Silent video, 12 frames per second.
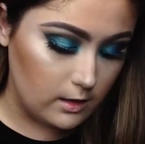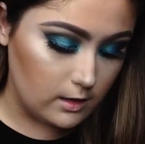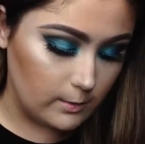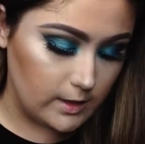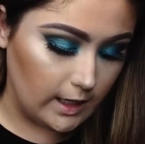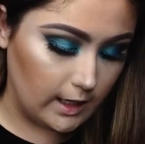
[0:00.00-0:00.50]
I'm
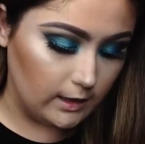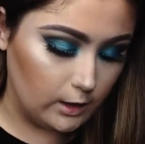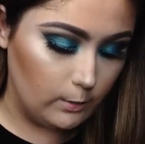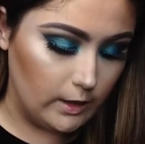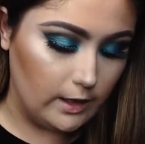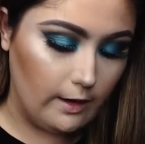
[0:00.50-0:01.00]
going to take a
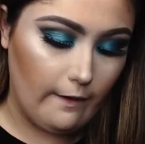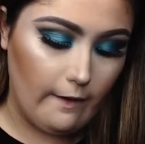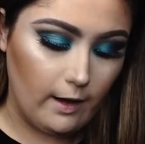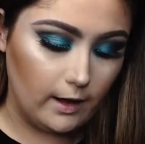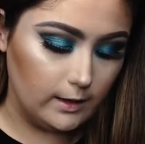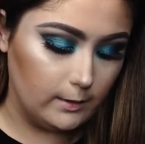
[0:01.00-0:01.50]
little bit,
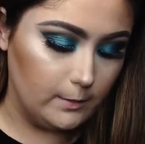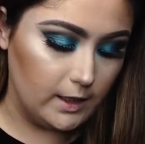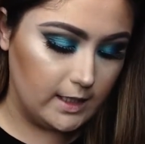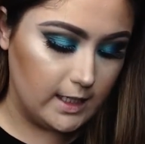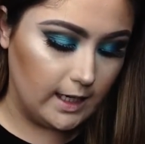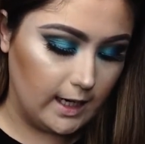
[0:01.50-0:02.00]
I'm
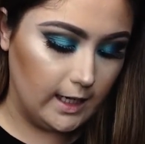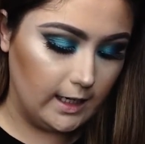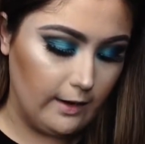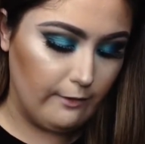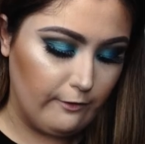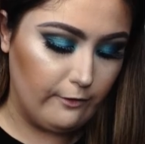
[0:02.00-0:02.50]
going to take a
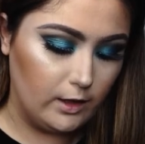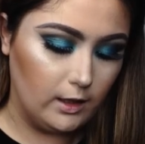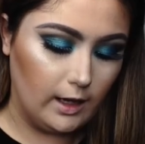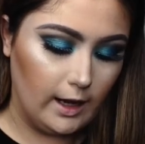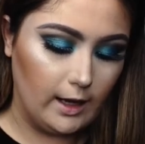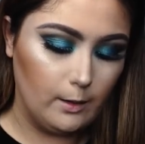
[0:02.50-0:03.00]

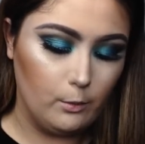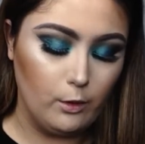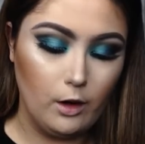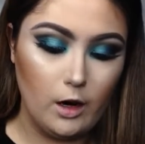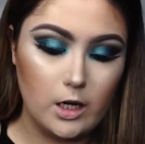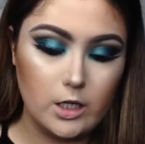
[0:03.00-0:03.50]
flat
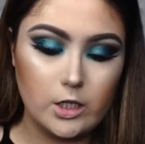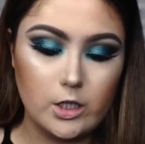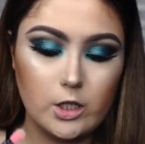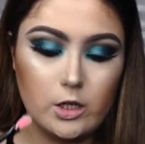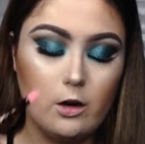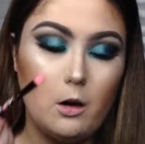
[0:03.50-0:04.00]
brush.